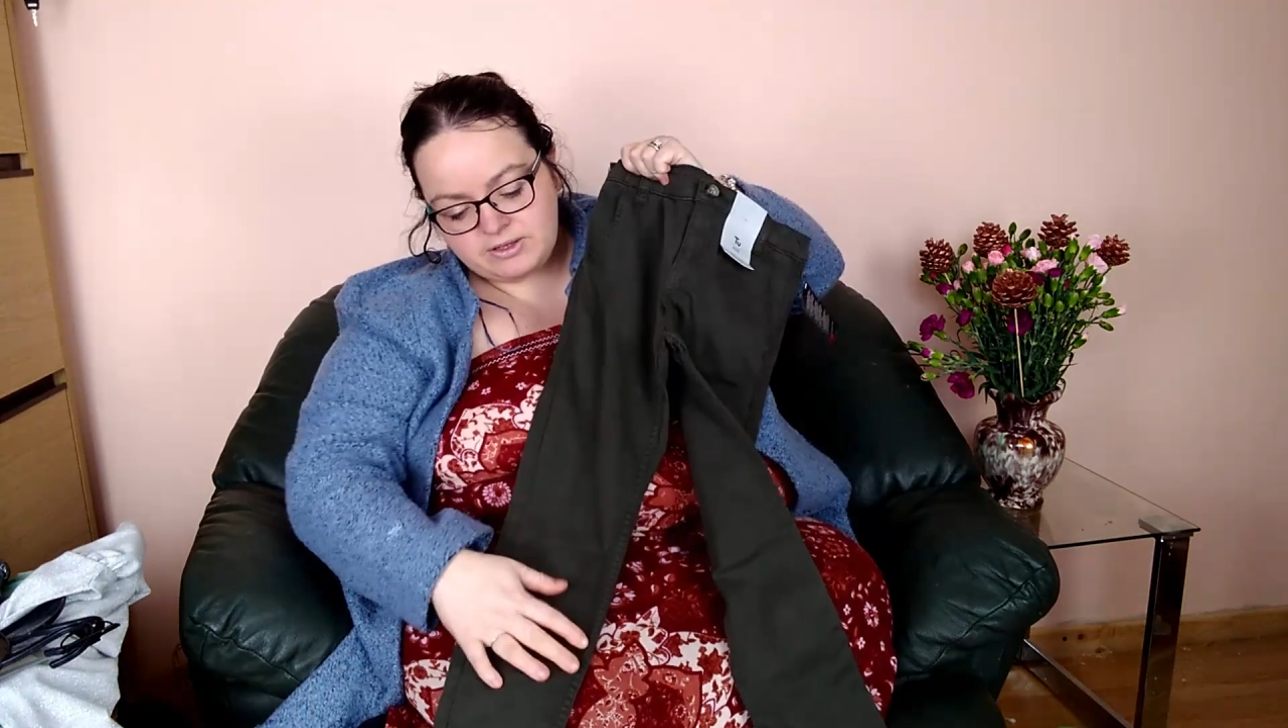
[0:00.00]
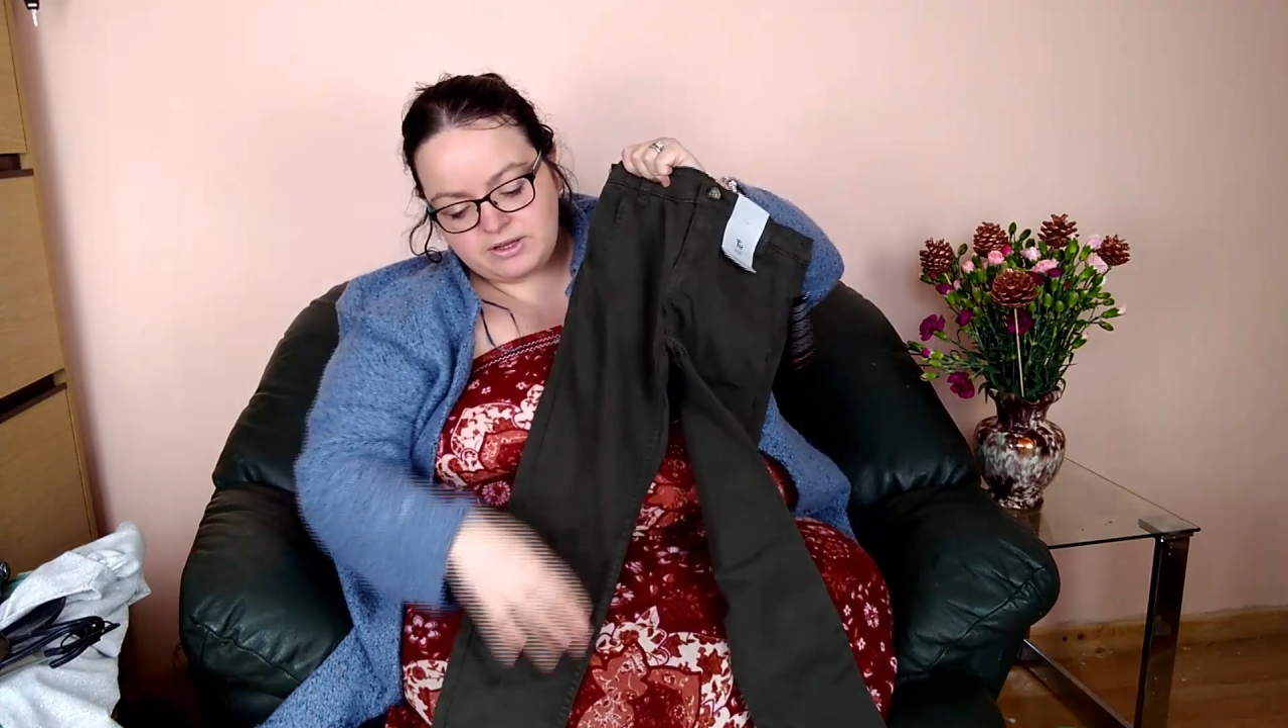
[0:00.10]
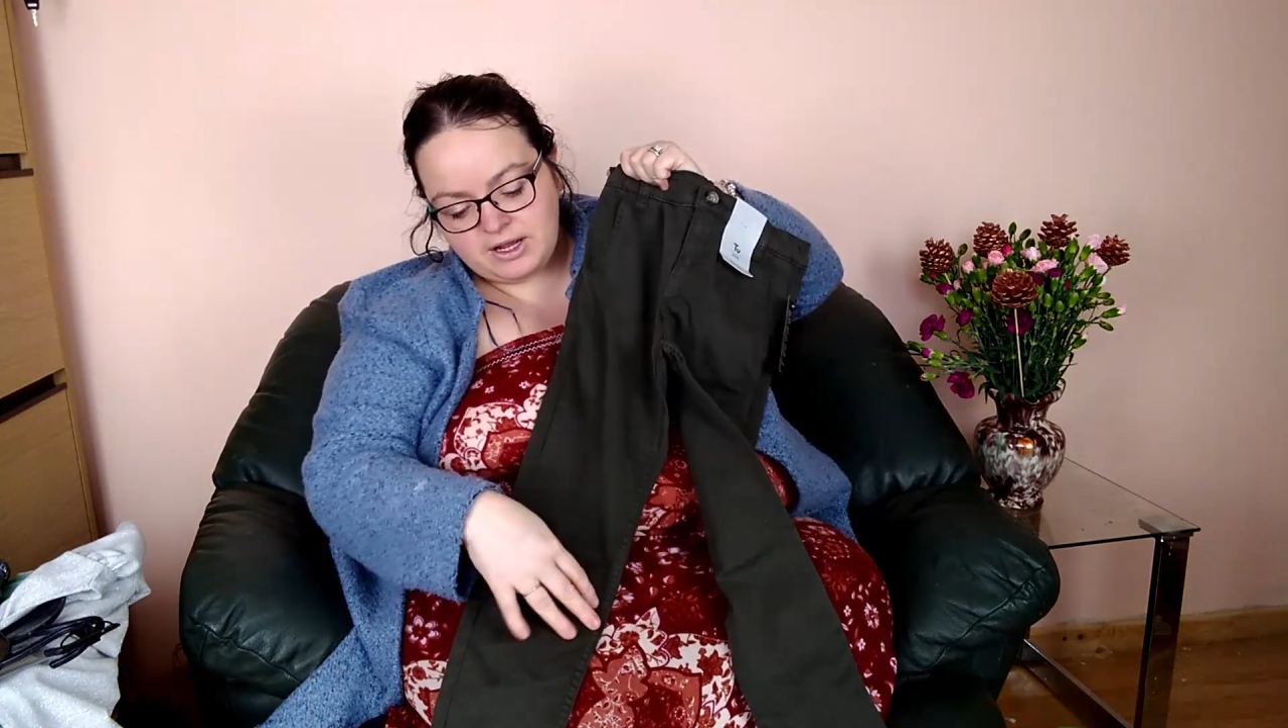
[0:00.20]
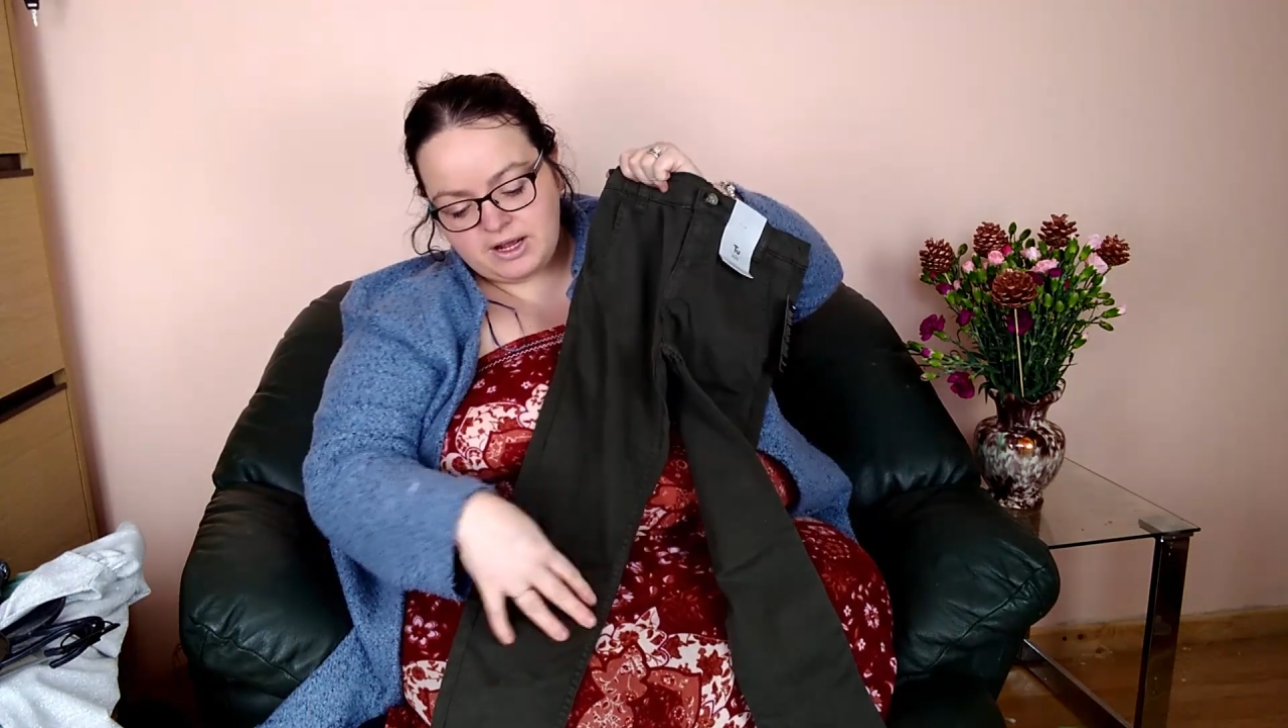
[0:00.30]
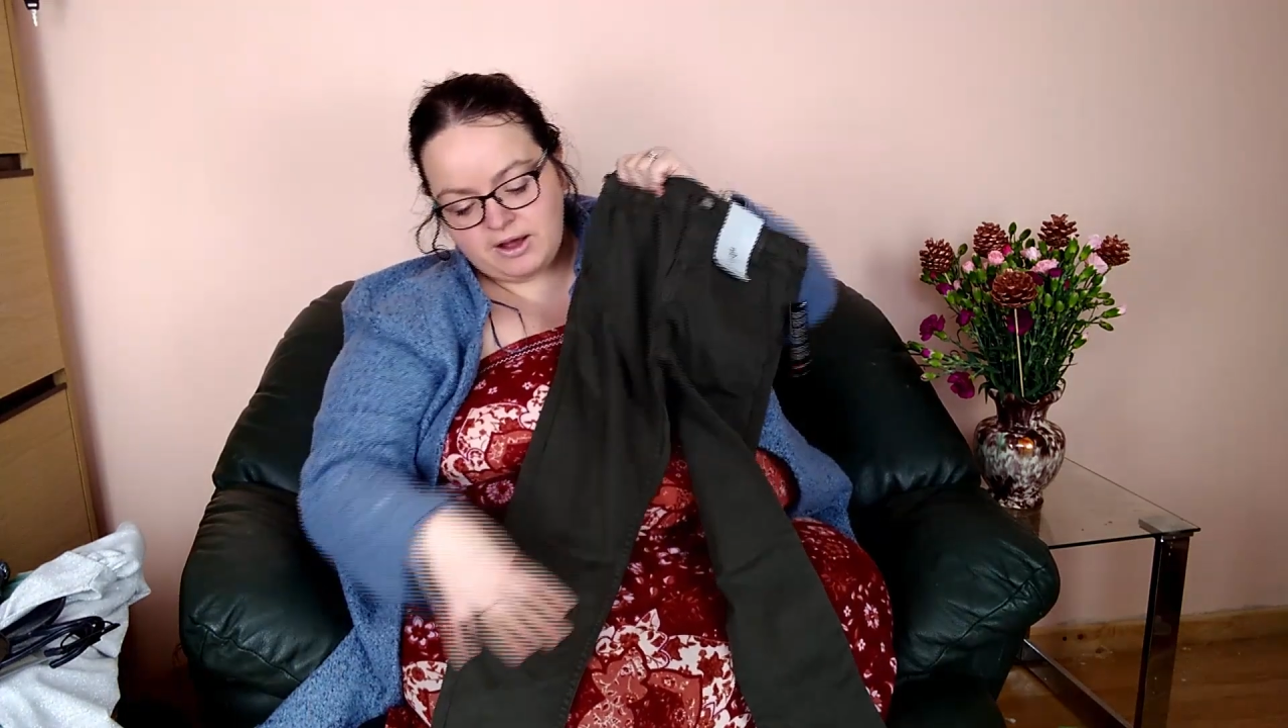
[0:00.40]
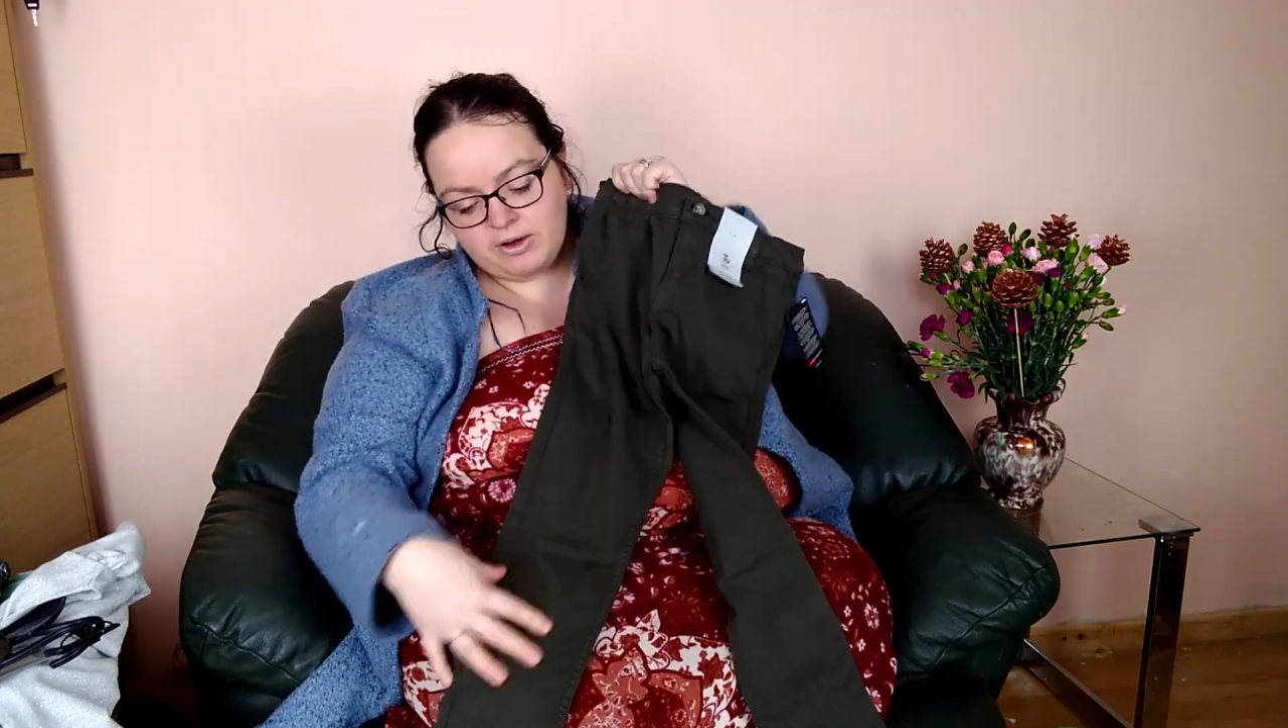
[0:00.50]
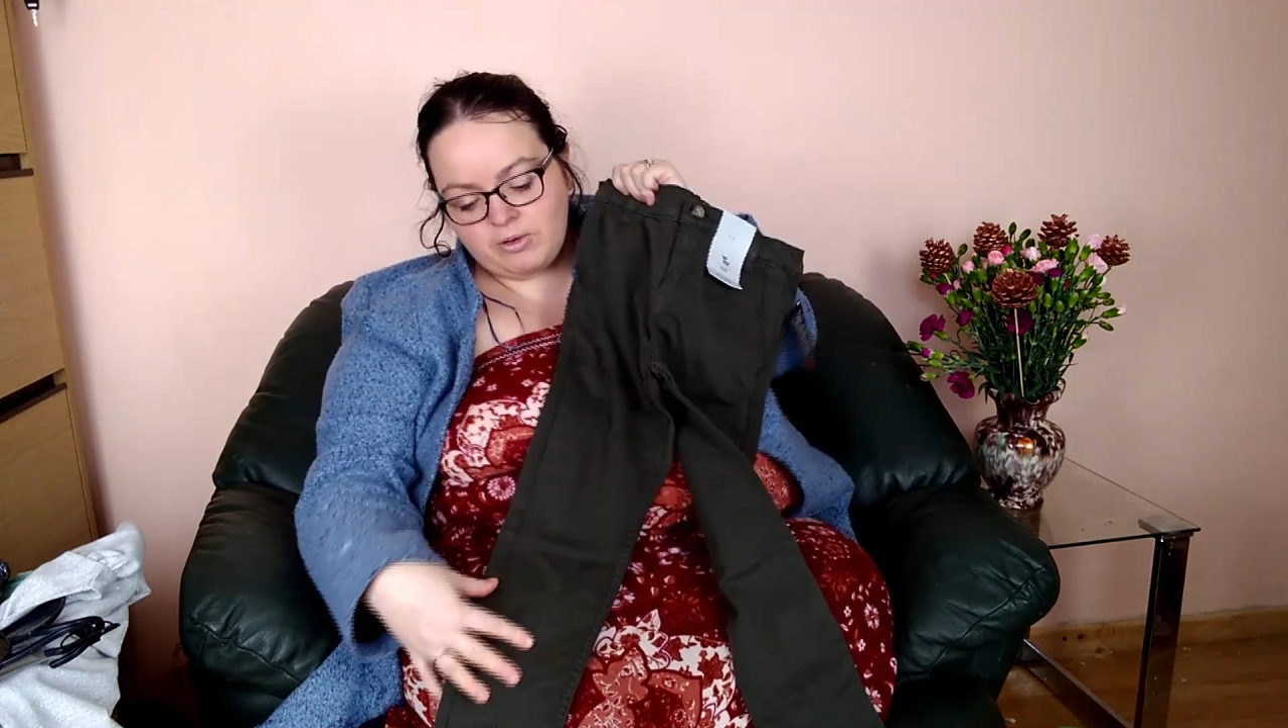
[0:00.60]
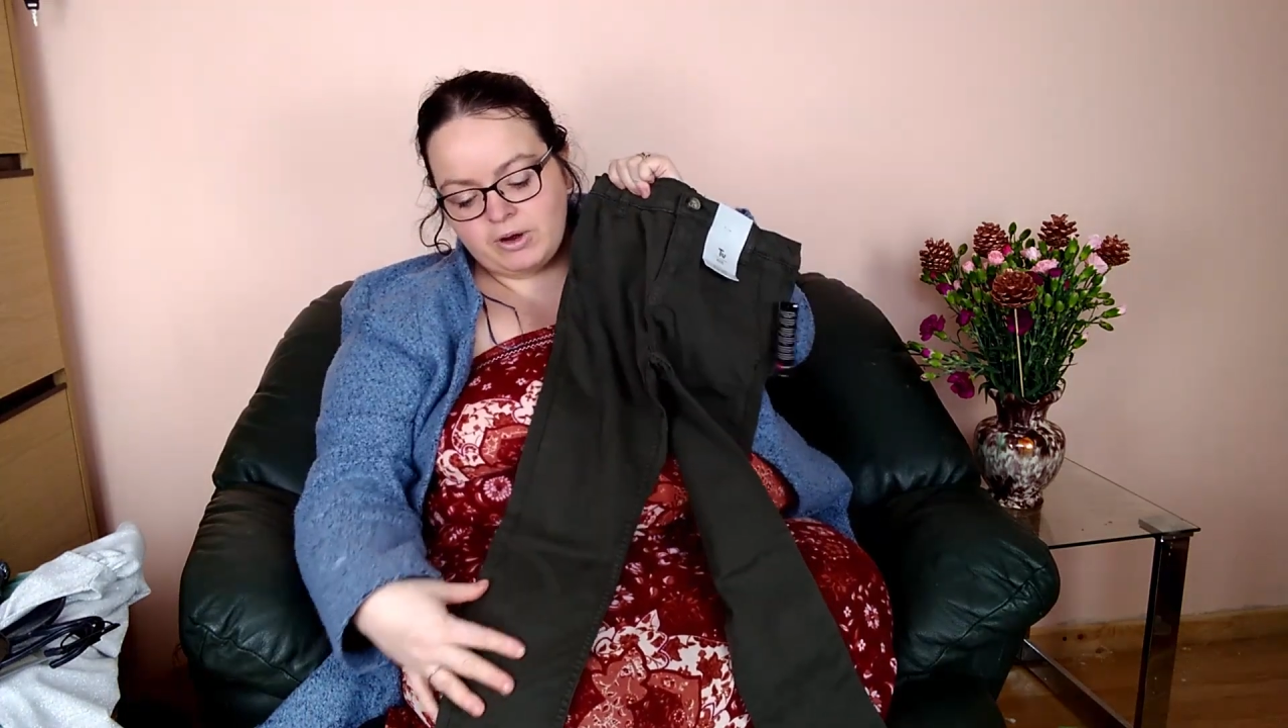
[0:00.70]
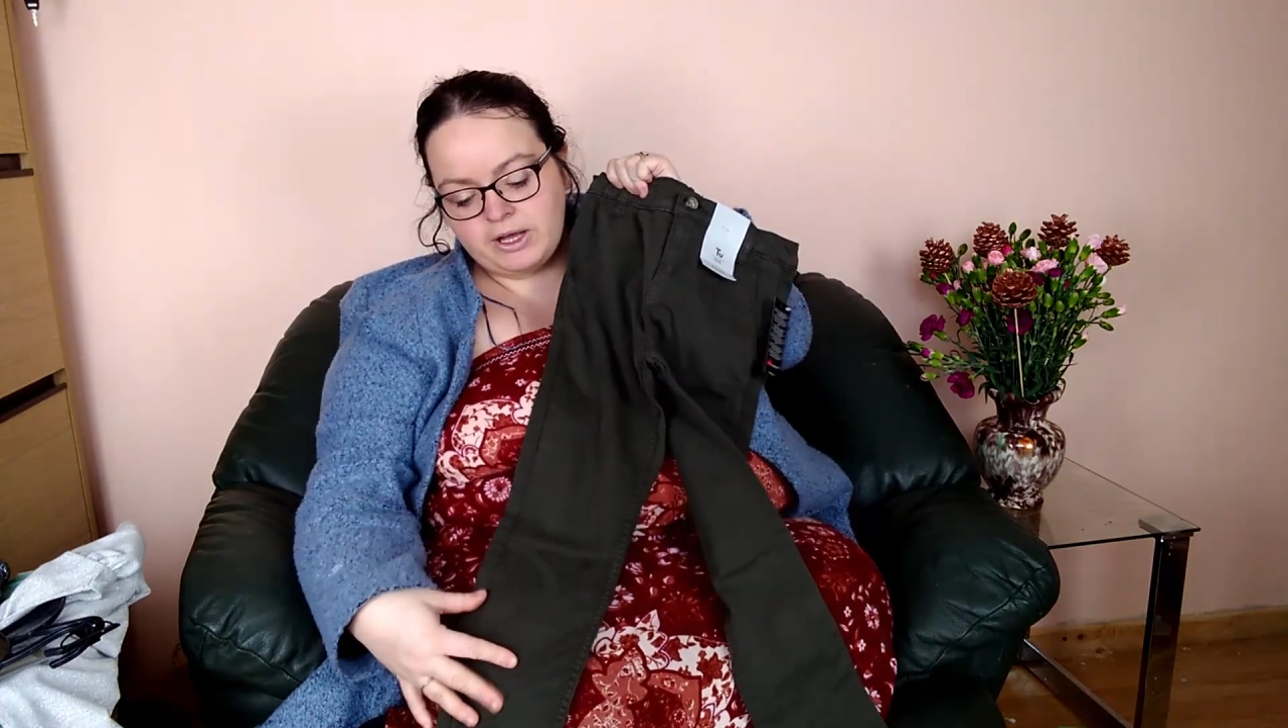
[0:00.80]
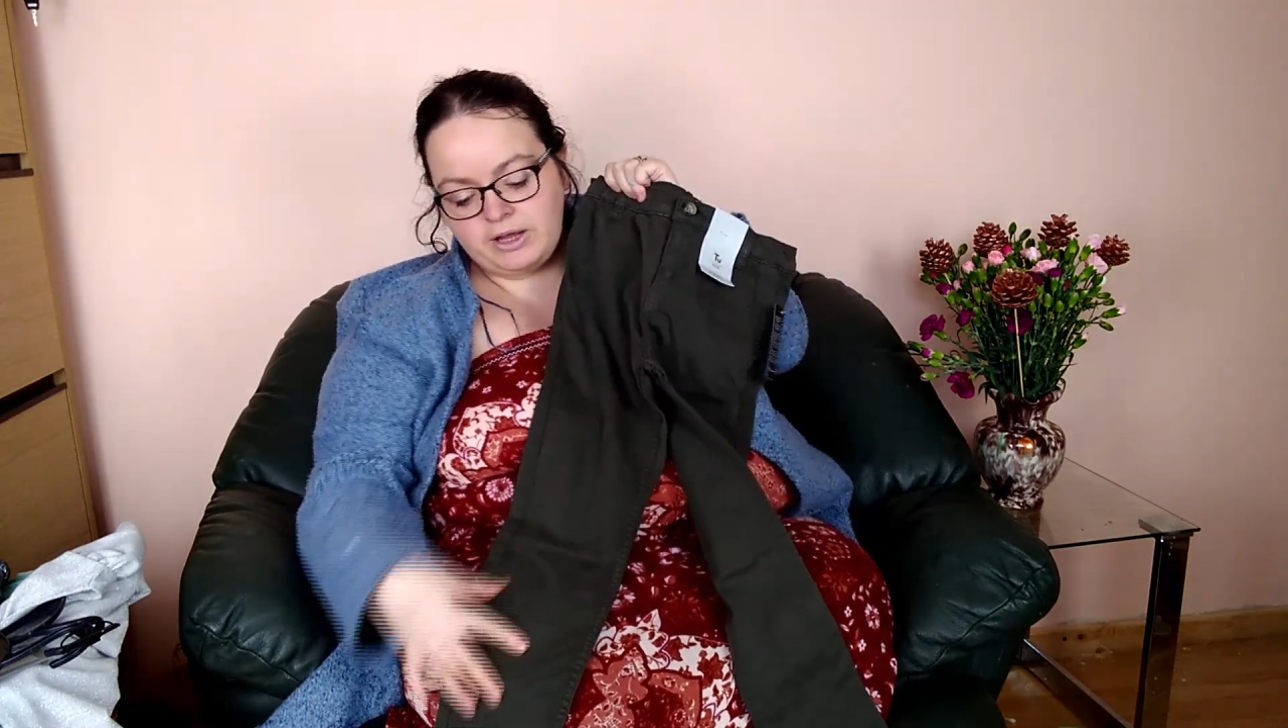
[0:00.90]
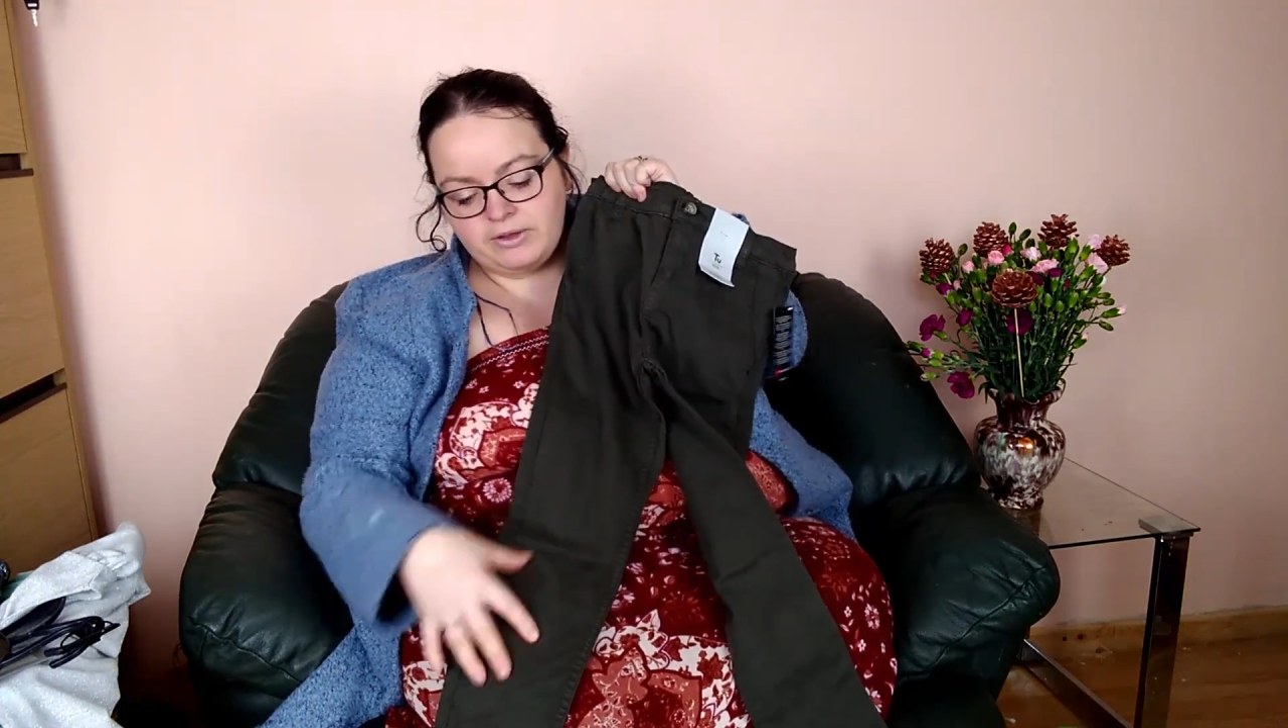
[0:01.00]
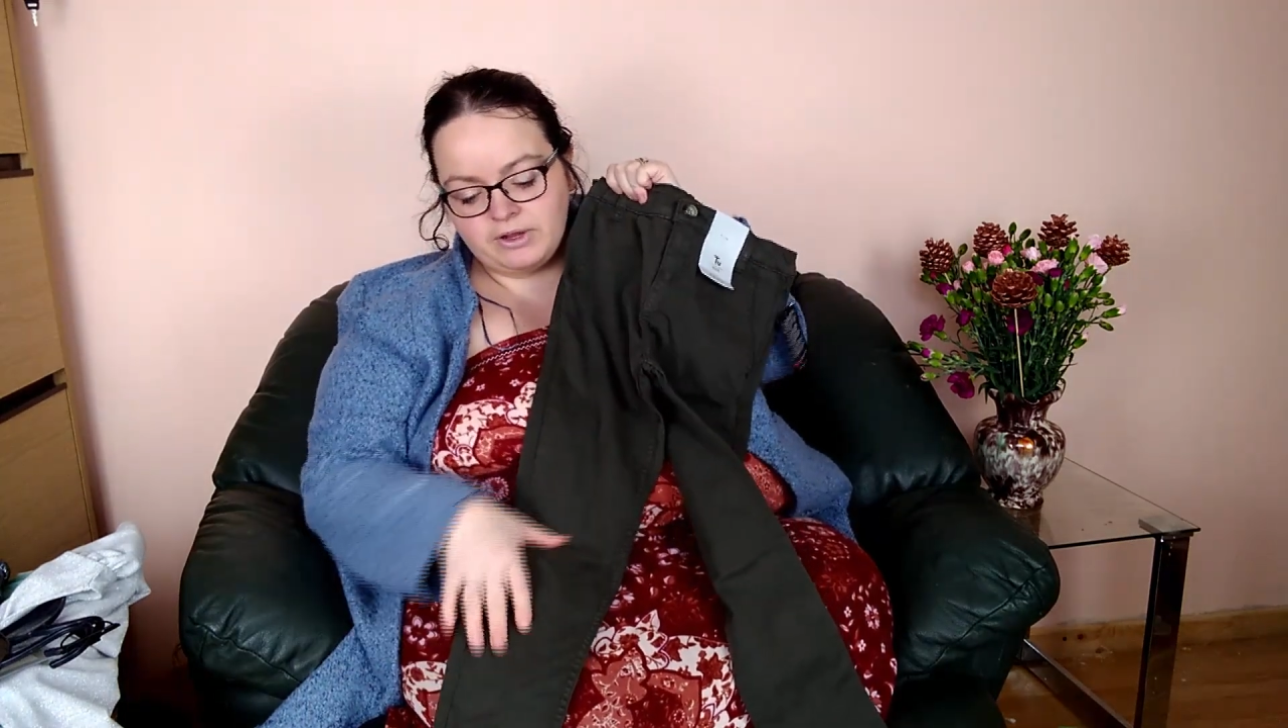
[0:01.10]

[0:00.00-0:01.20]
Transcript: They're quite